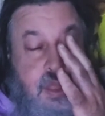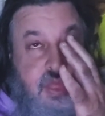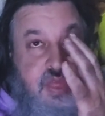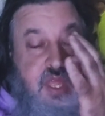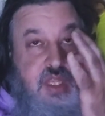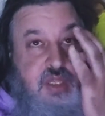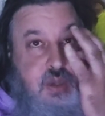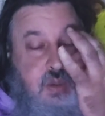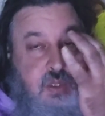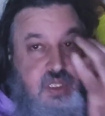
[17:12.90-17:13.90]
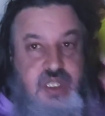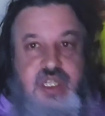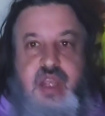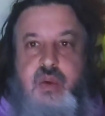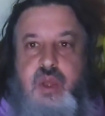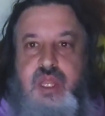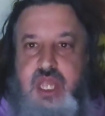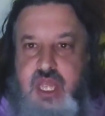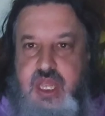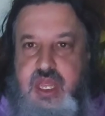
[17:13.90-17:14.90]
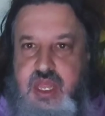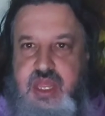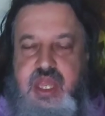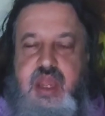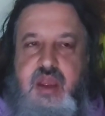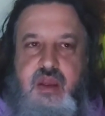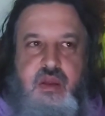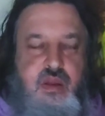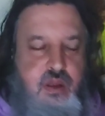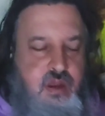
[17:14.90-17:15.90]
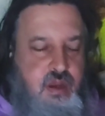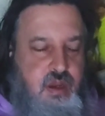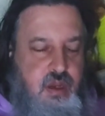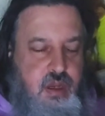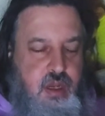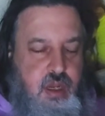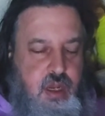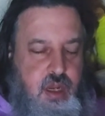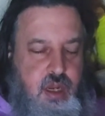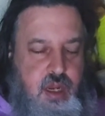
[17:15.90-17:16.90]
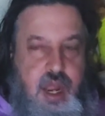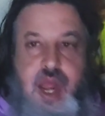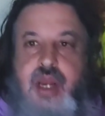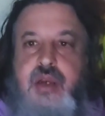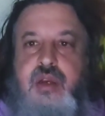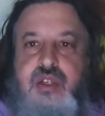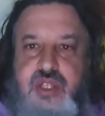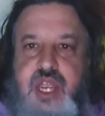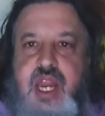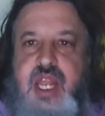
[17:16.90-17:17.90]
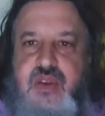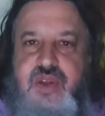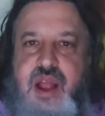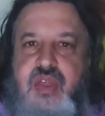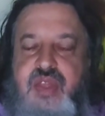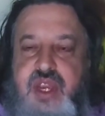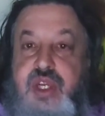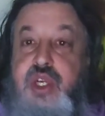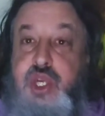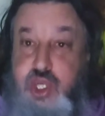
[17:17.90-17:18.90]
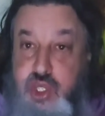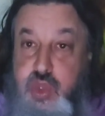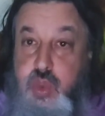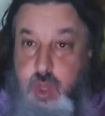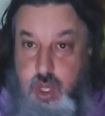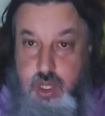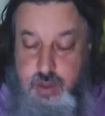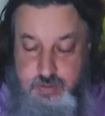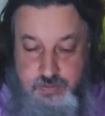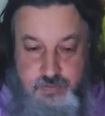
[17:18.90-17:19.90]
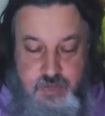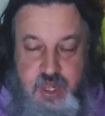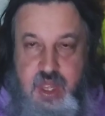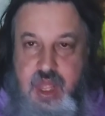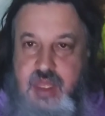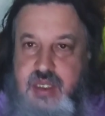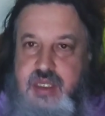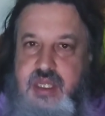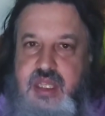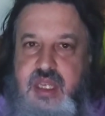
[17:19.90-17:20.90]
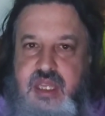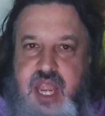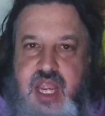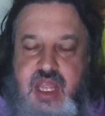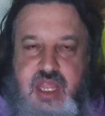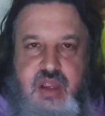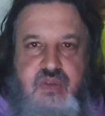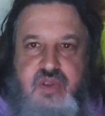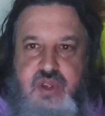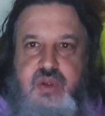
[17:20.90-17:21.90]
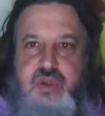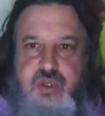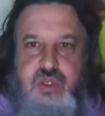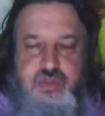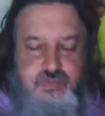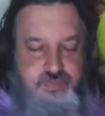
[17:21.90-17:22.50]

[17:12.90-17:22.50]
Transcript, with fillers: things don't sit within their uh, understanding of how things should work. And this is it. They're taking their views,